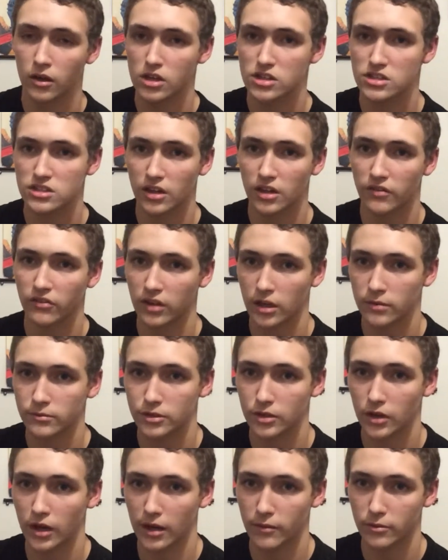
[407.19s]
stuffing them
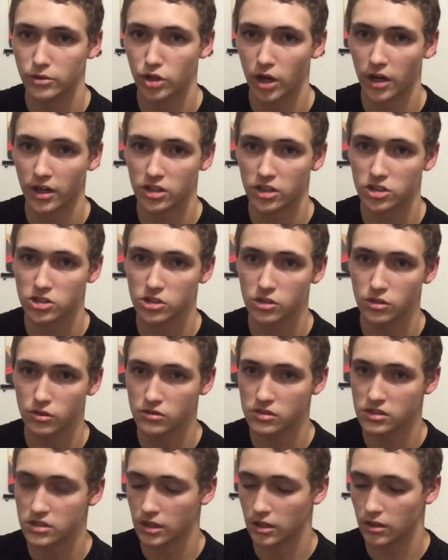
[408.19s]
to animatronic
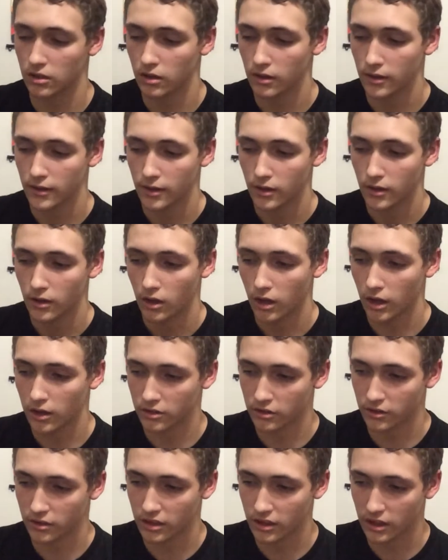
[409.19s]
suits and
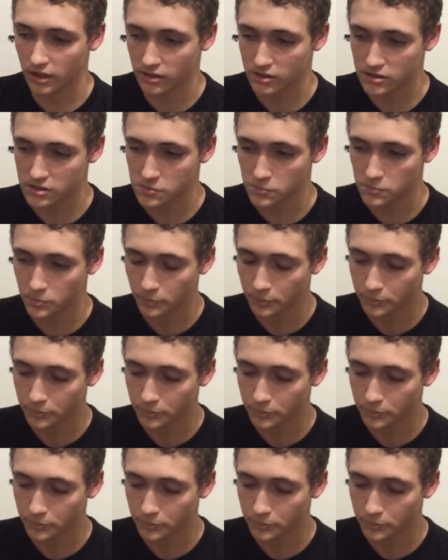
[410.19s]
other things.